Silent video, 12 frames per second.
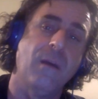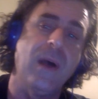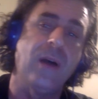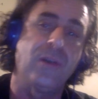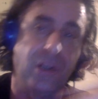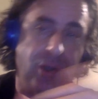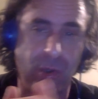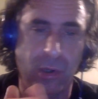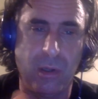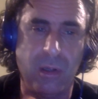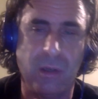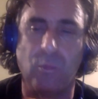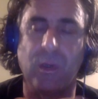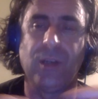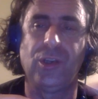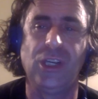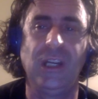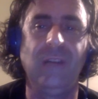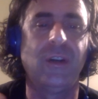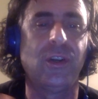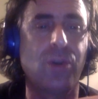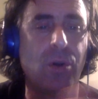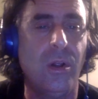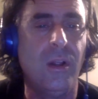about control, and we achieve
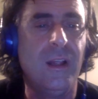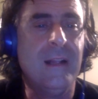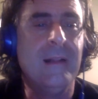control